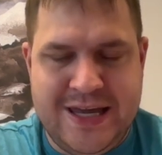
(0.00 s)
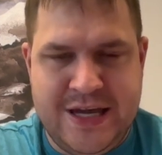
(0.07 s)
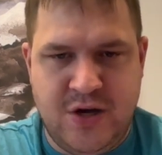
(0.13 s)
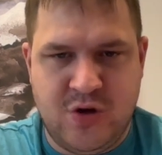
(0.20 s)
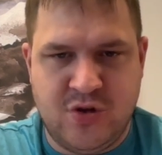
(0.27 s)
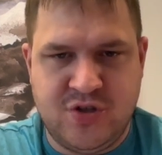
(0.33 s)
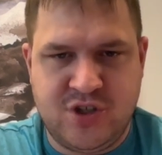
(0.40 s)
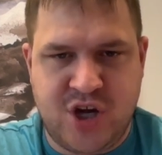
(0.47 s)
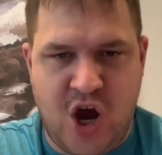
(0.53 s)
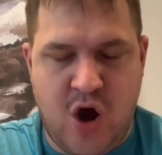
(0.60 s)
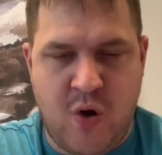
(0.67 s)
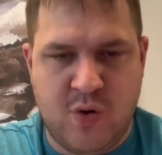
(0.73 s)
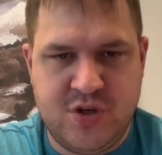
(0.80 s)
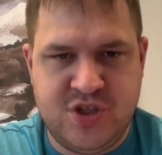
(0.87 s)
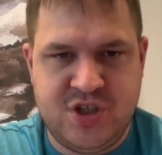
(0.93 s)
Eagles
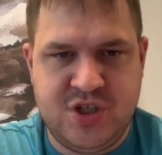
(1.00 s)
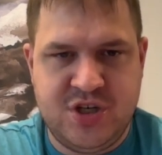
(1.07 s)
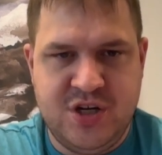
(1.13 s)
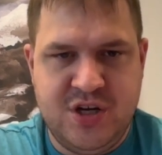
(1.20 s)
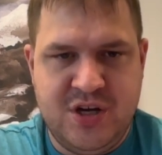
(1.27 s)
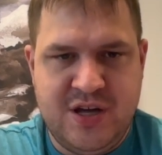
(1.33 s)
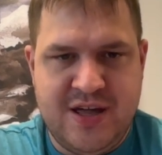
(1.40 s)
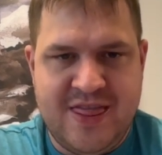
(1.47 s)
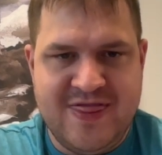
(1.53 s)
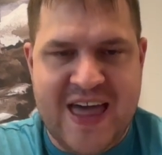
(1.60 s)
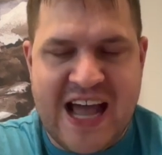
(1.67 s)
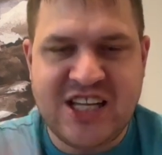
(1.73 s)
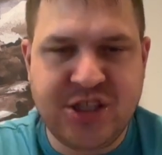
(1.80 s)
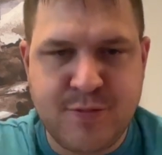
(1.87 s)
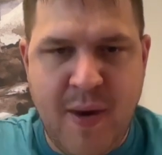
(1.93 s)
coach.
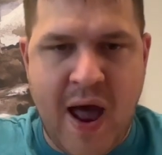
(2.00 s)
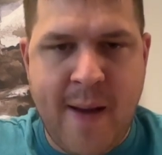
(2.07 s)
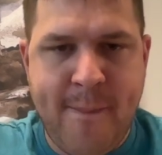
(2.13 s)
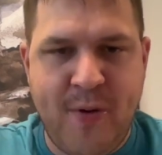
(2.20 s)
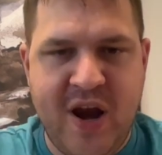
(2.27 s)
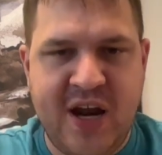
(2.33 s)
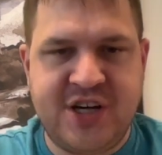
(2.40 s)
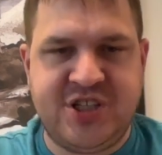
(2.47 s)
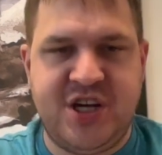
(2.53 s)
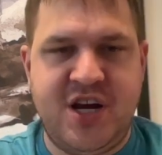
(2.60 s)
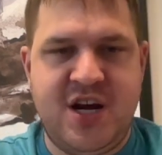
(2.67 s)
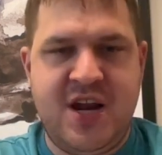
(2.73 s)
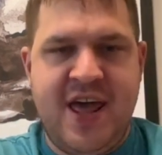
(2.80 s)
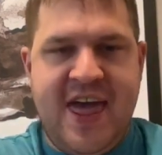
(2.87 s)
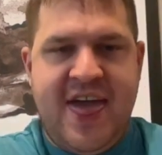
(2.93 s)
That's my
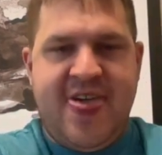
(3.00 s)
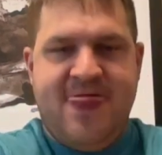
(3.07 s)
prediction.